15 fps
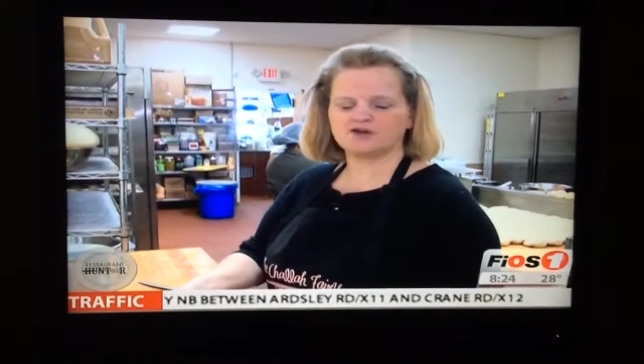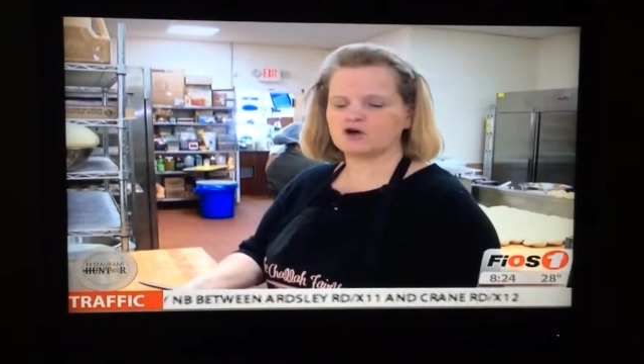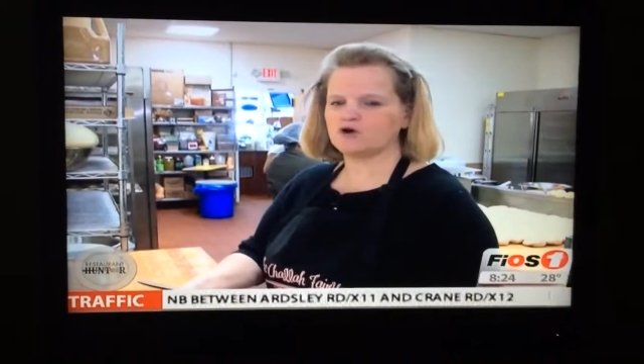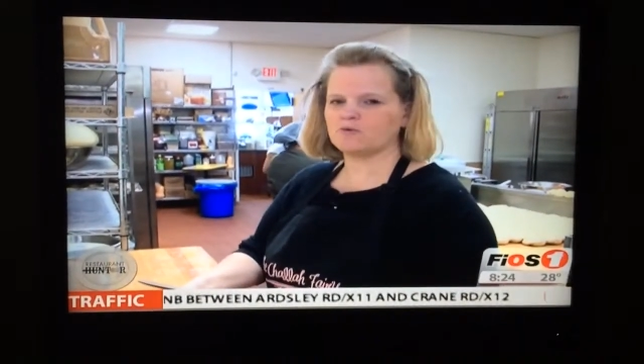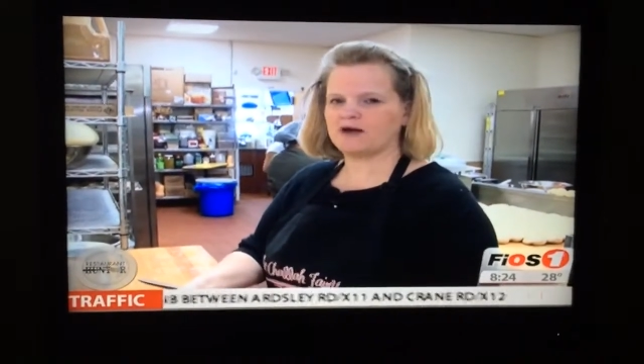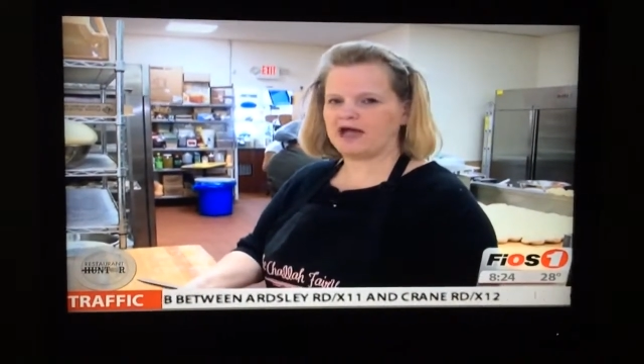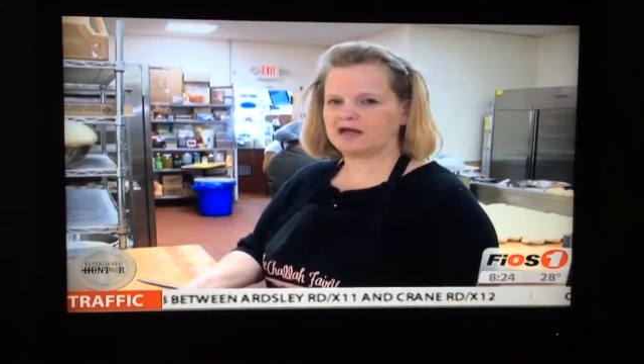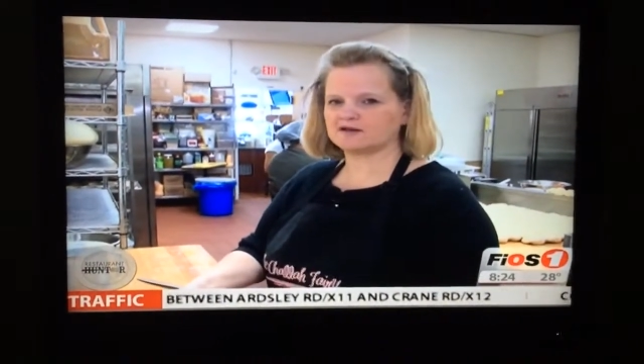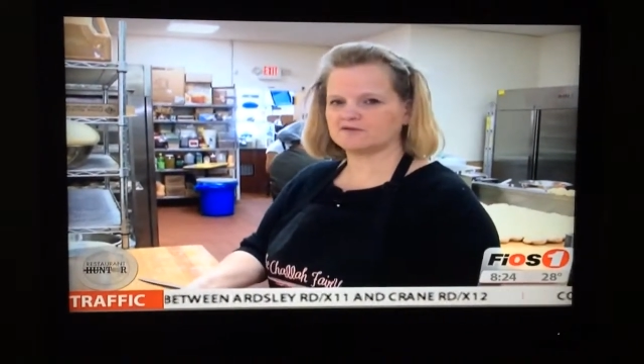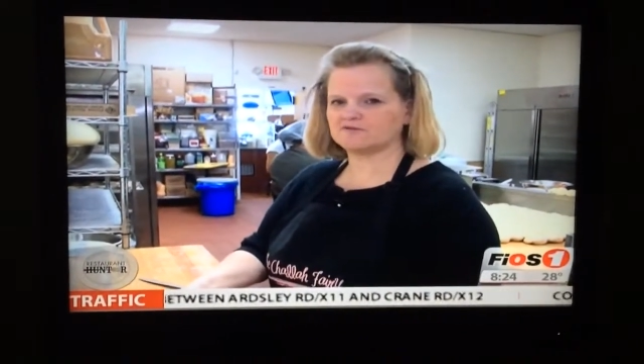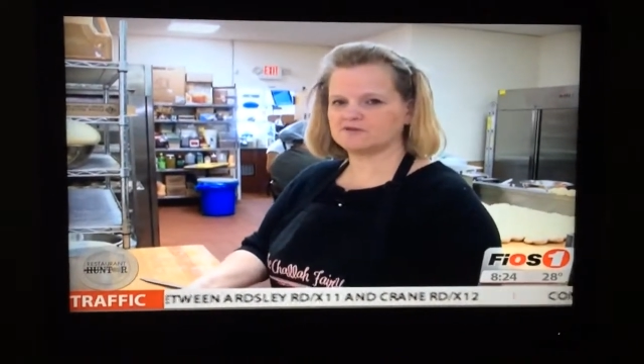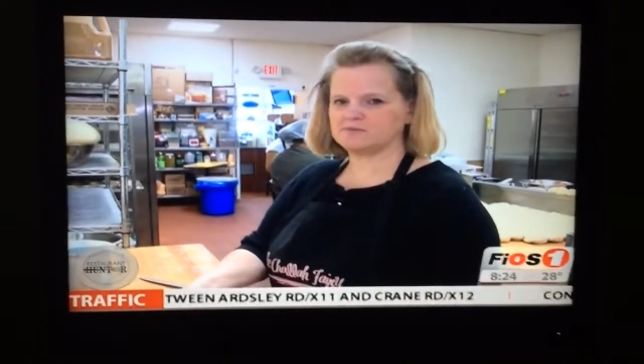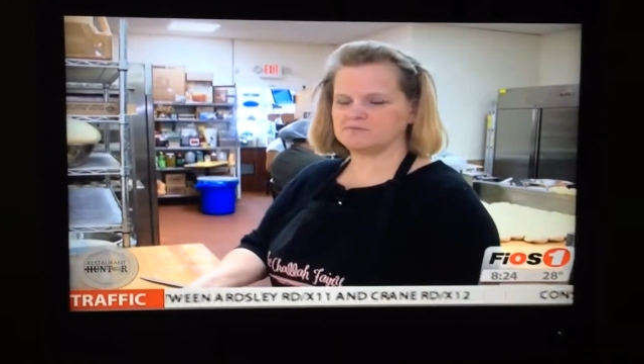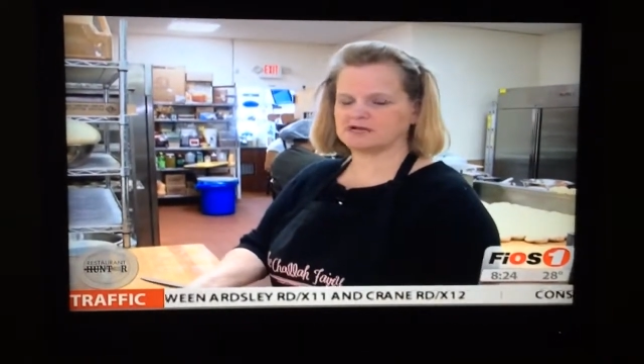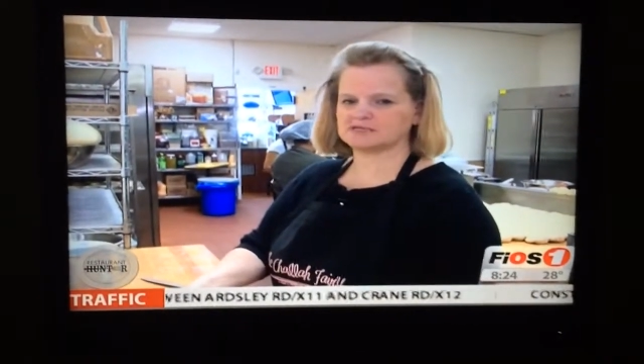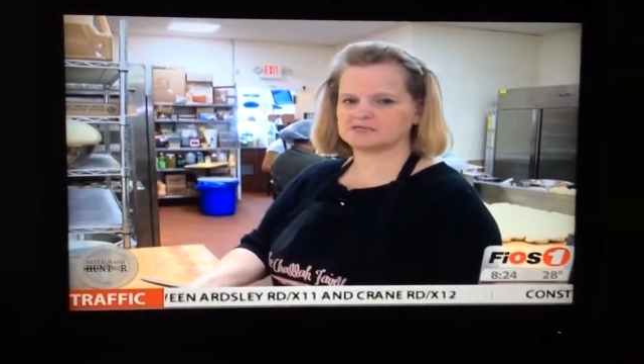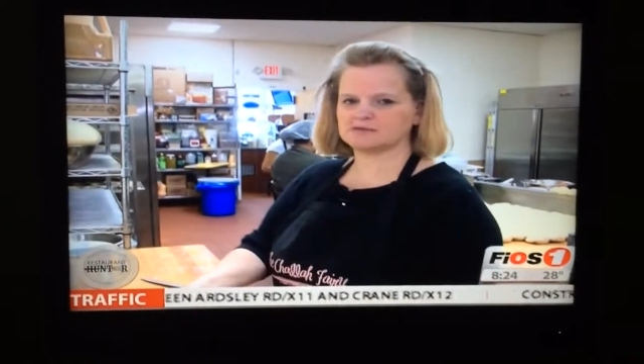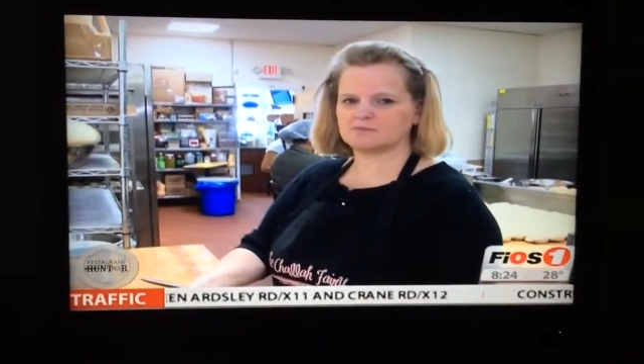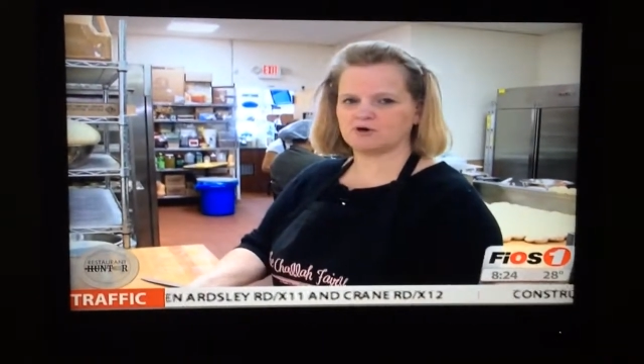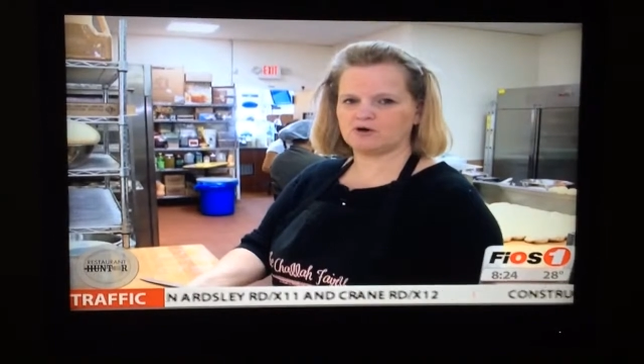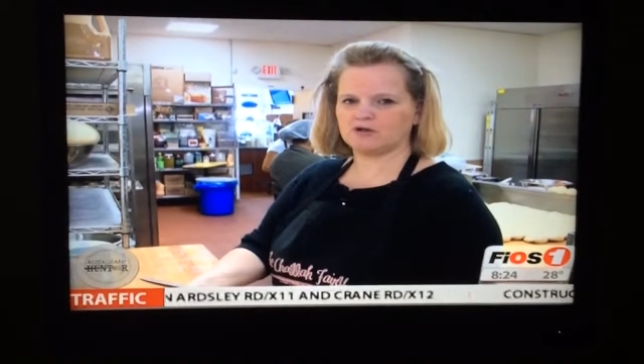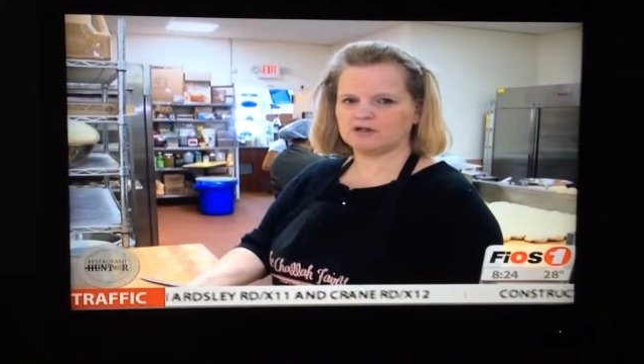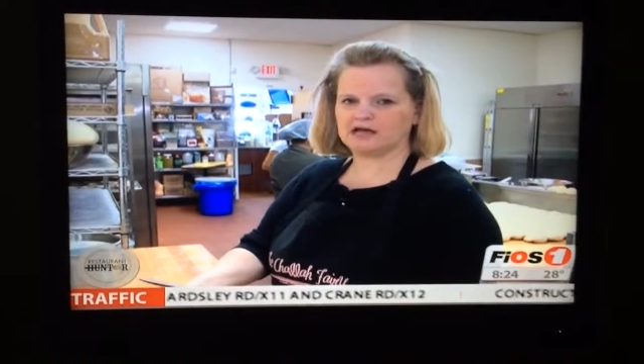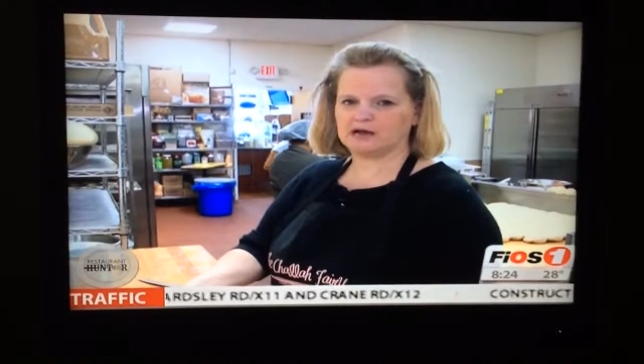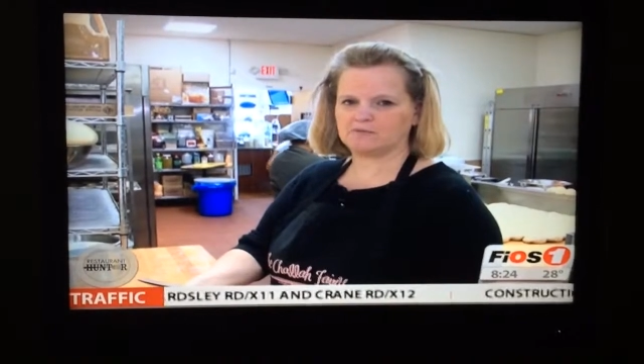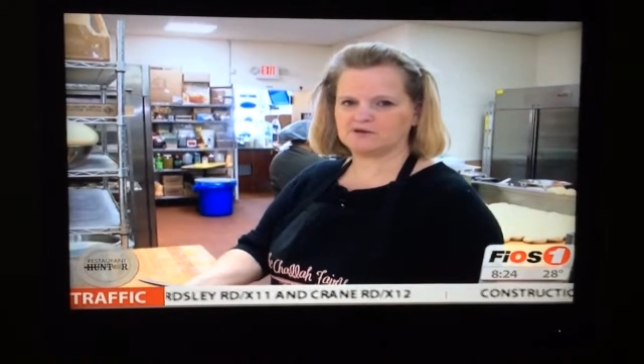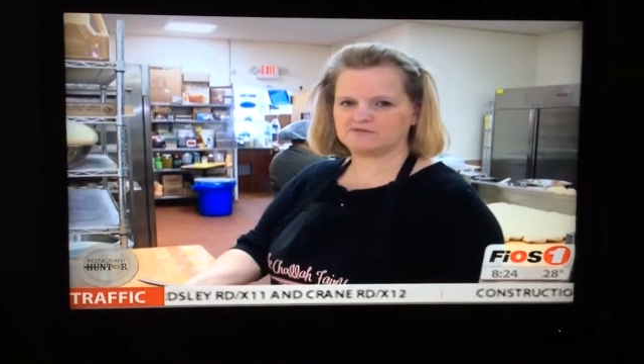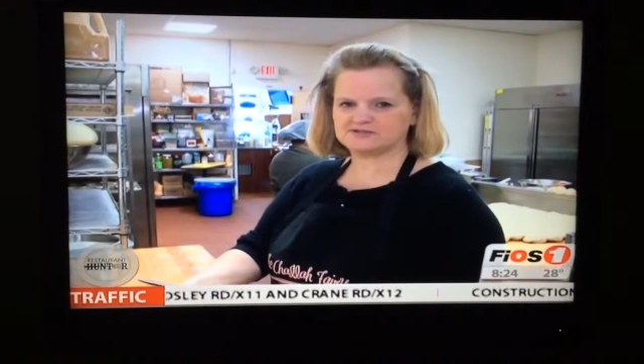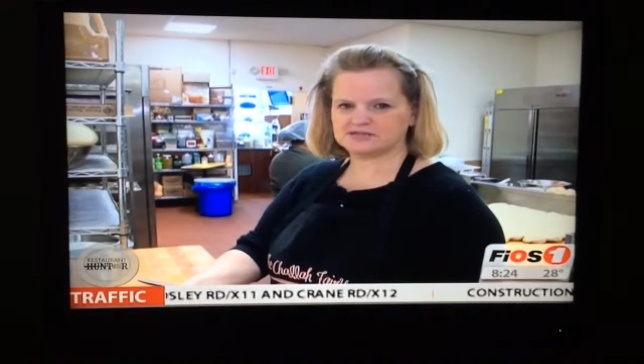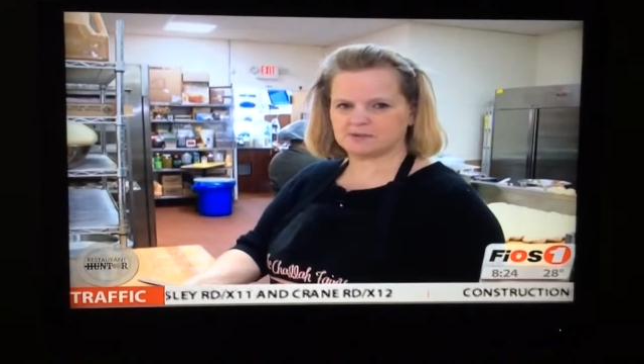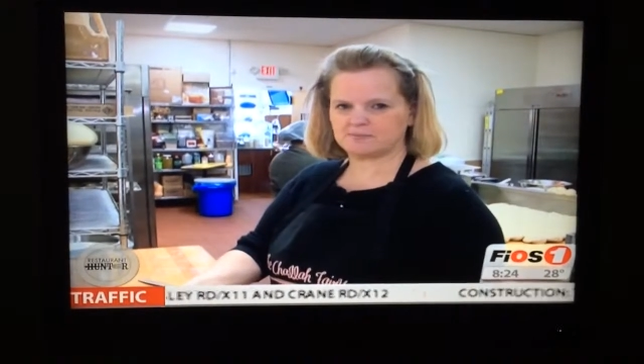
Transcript: dough out of the mixing bowl and we've